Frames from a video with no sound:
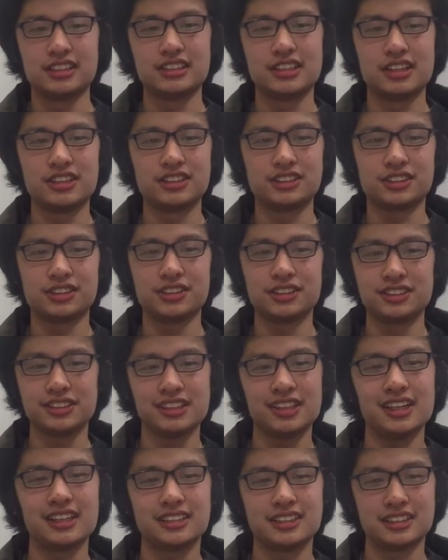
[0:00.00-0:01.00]
There is also
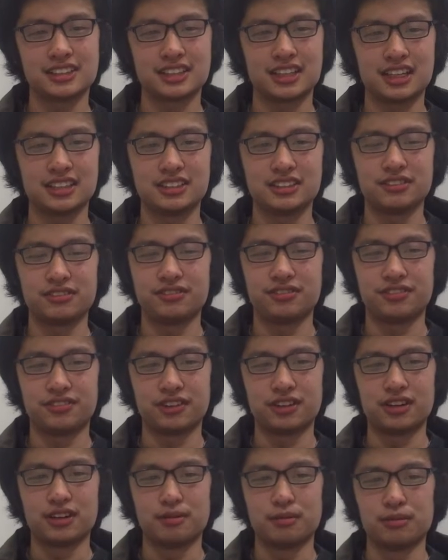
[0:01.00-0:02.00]
a discussion
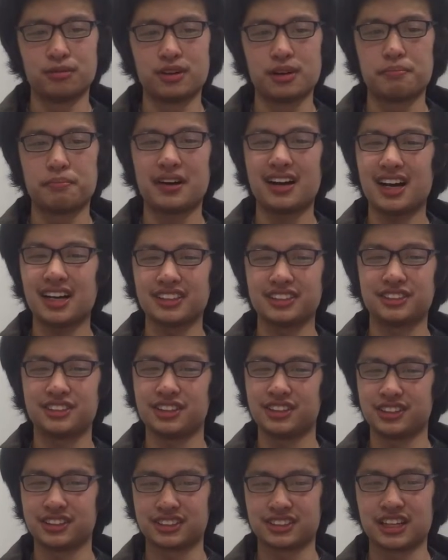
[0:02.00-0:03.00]
forum where past
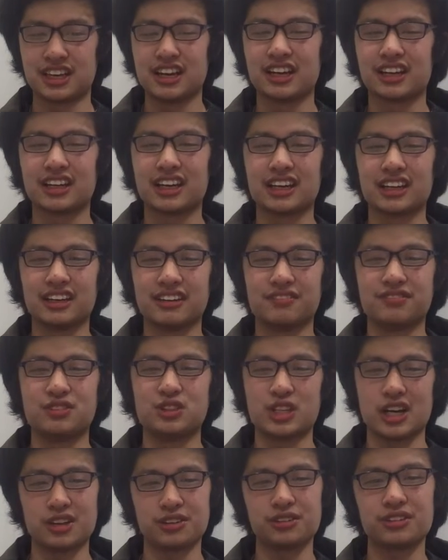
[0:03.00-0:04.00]
students can give
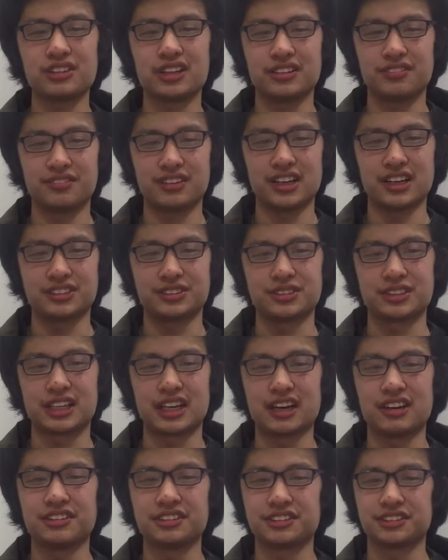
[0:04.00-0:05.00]
general advice to
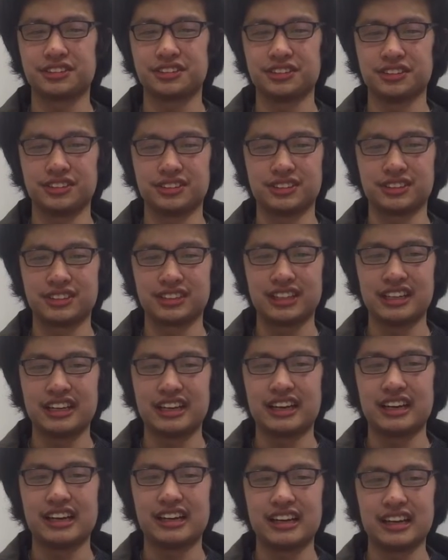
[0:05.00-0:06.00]
current students
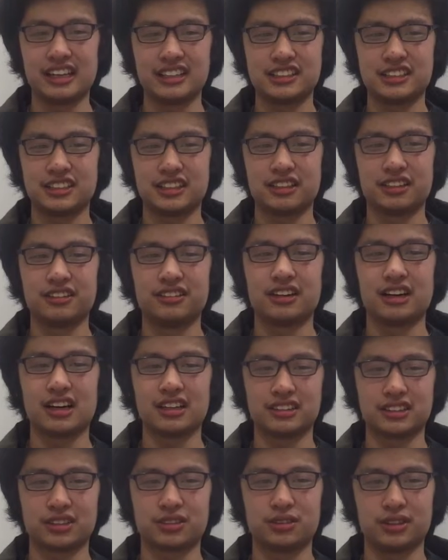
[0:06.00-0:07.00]
and answer
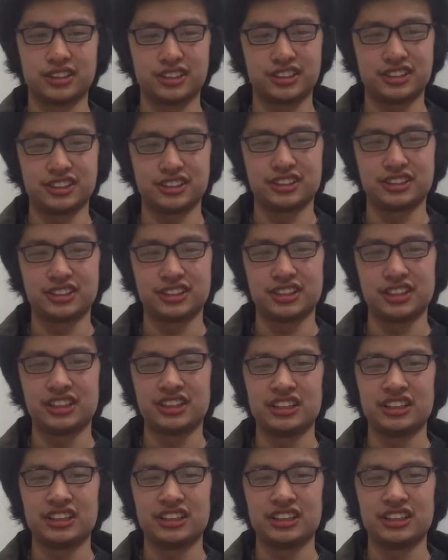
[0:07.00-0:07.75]
other questions.